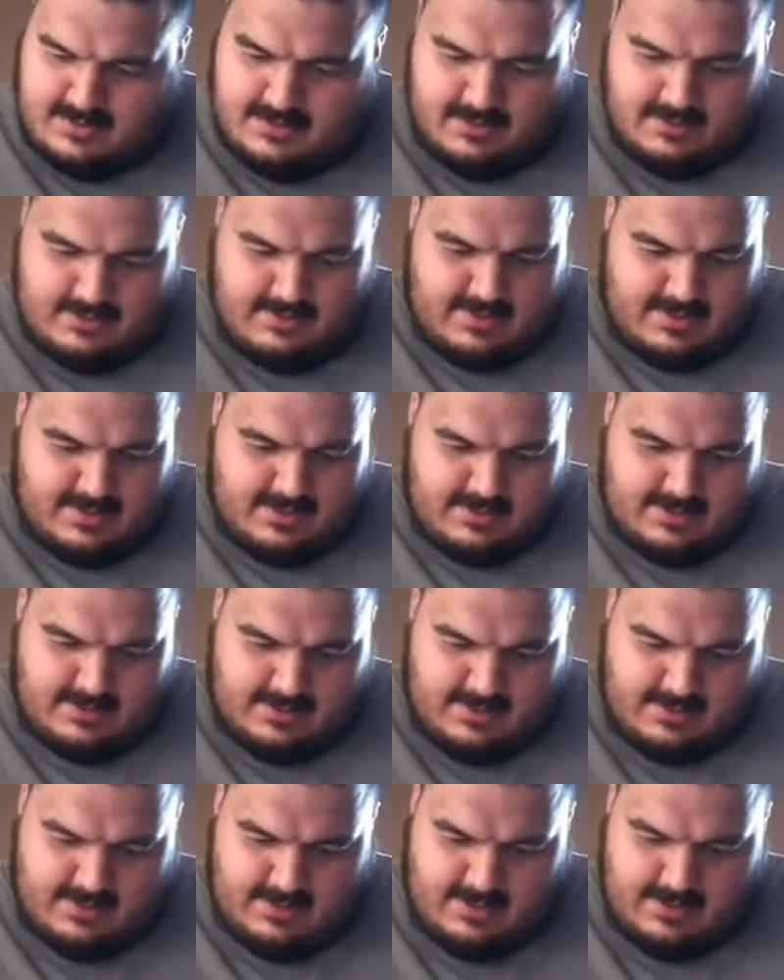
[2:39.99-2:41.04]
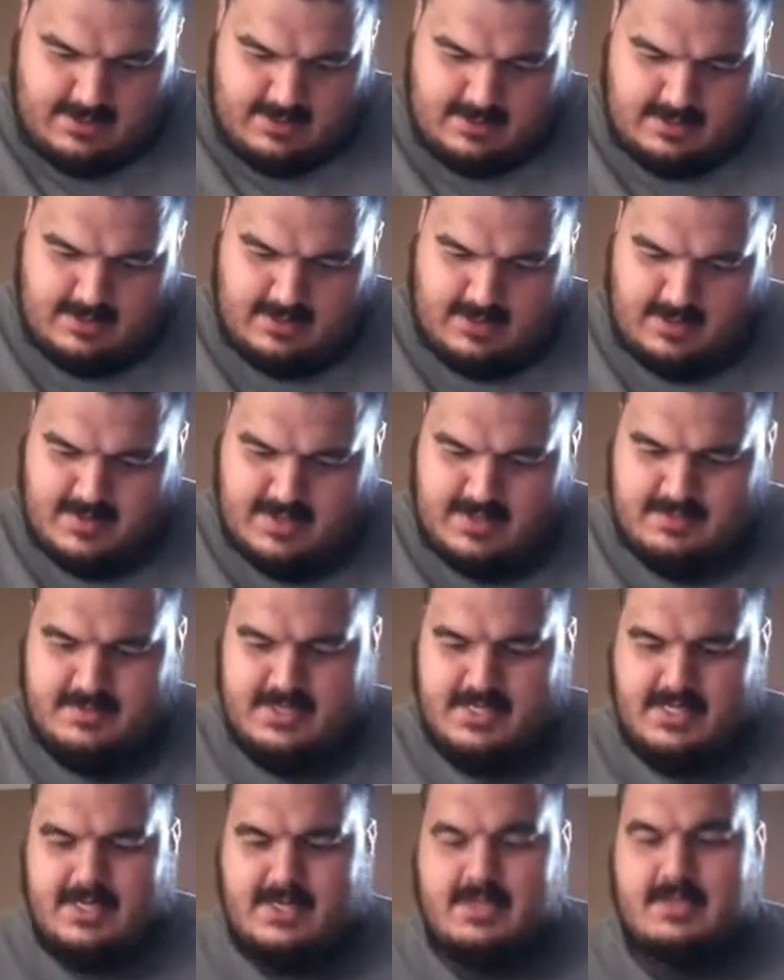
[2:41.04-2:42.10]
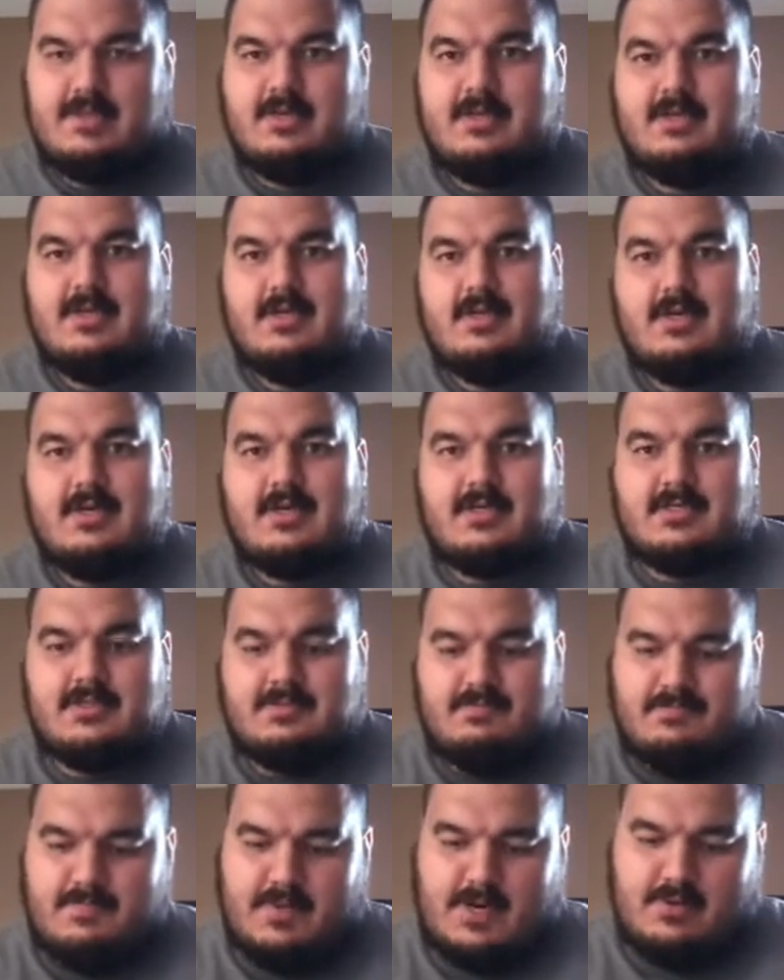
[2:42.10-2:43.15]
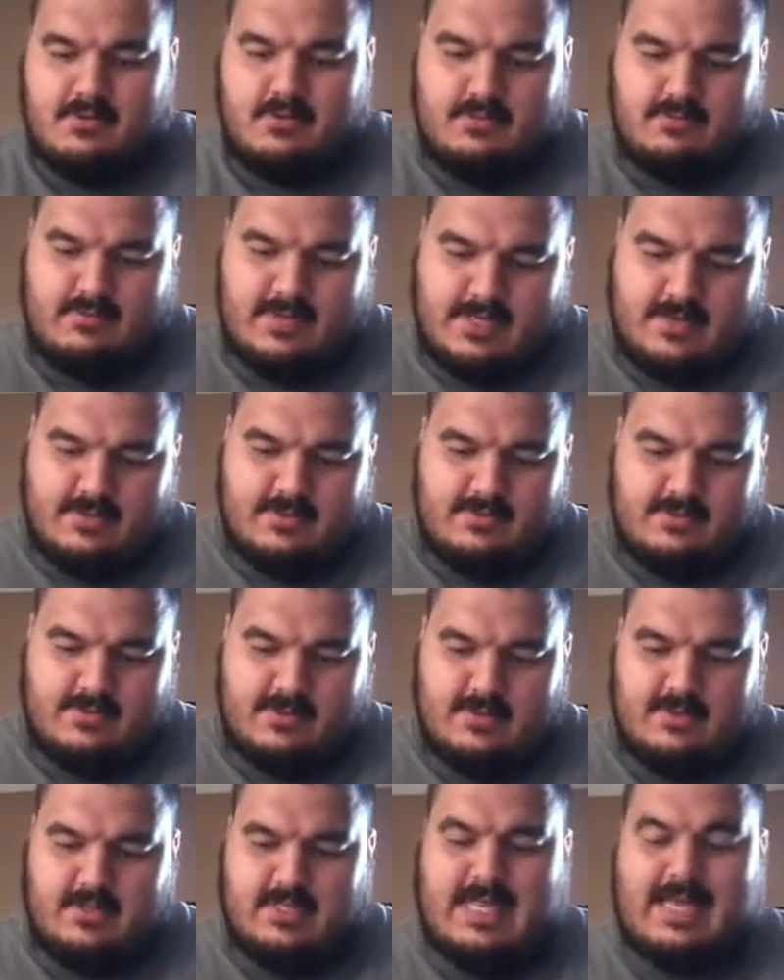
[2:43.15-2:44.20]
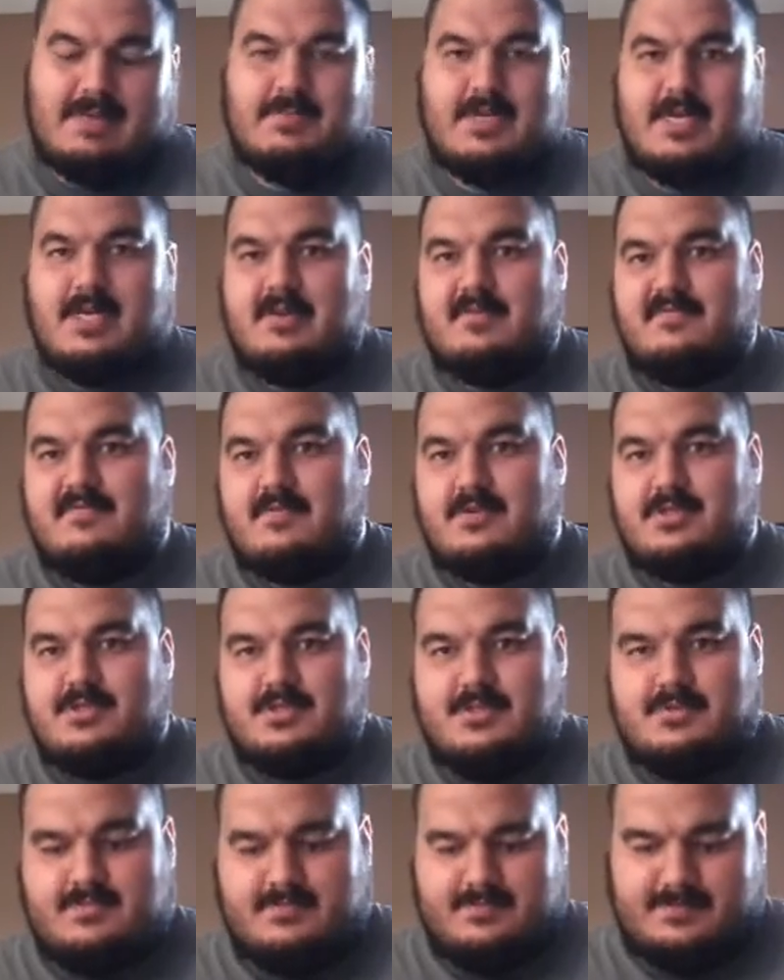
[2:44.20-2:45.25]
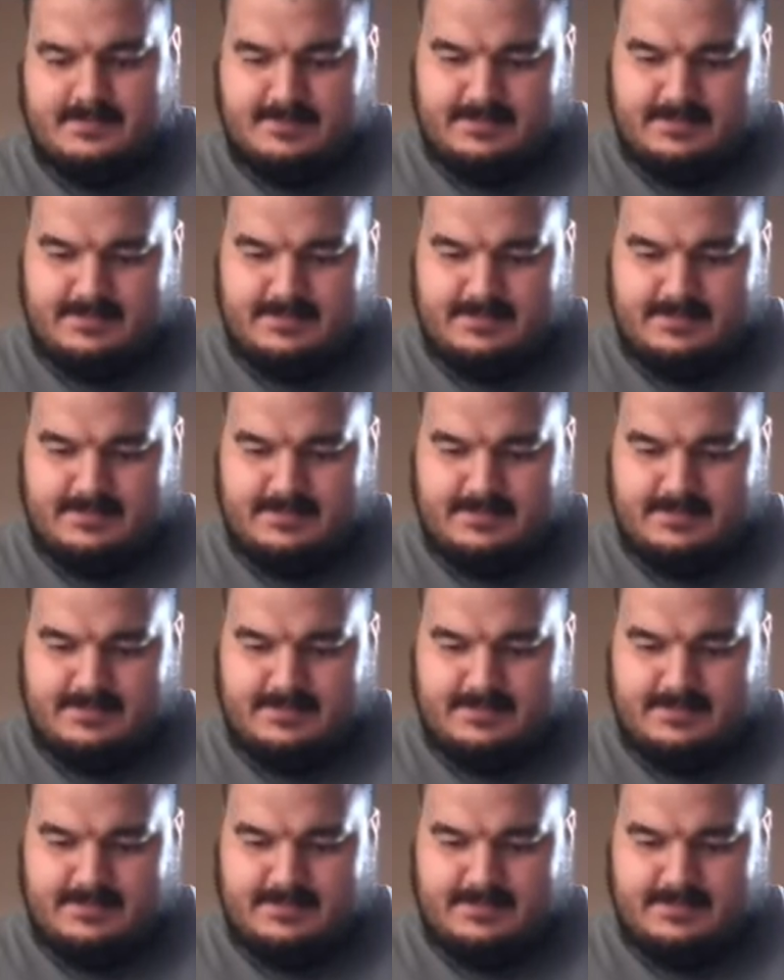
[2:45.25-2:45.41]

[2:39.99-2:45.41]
so I recommend getting the deluxe spiral bound laminated version,